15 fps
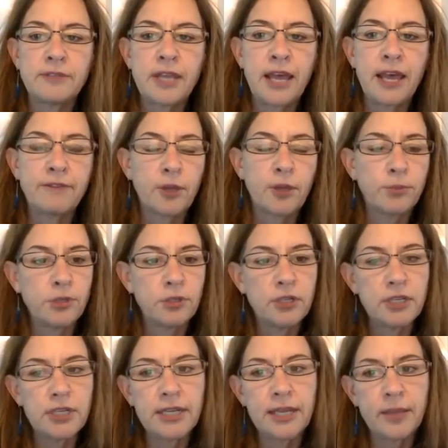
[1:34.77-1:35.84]
to have
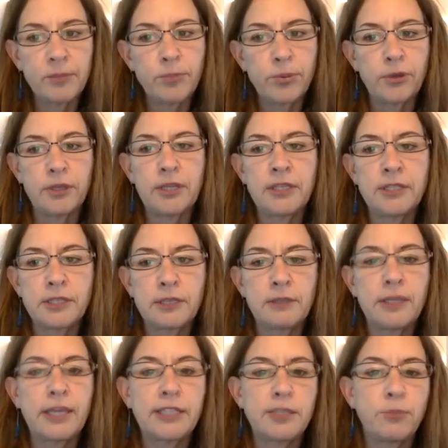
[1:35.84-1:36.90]
community input into
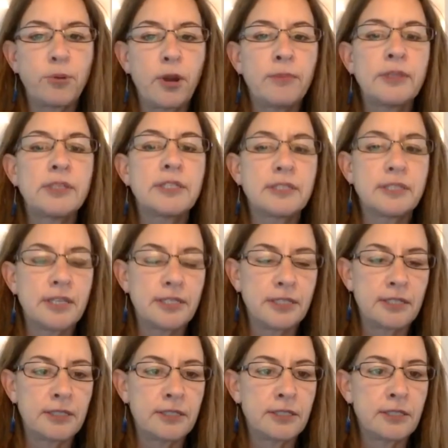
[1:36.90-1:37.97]
light department
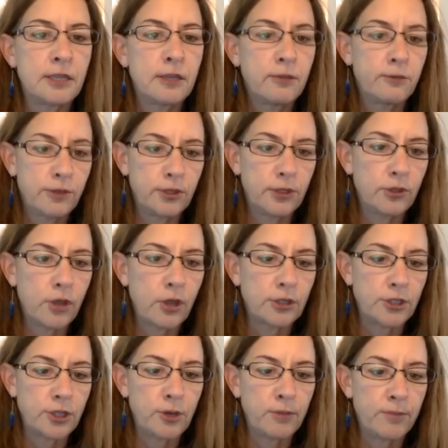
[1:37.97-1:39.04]
decisions for the
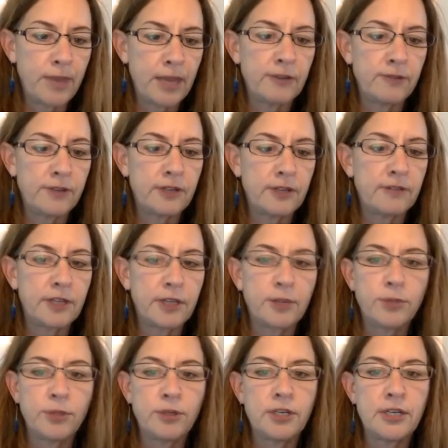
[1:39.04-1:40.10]
long-term benefit of the
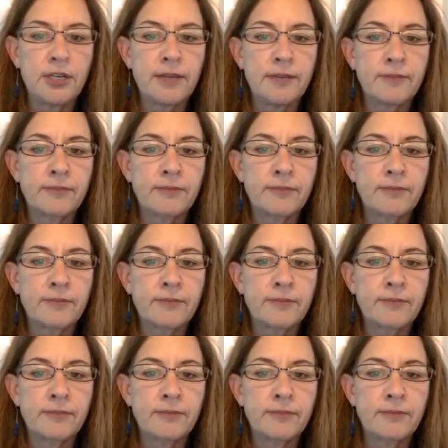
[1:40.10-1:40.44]
community.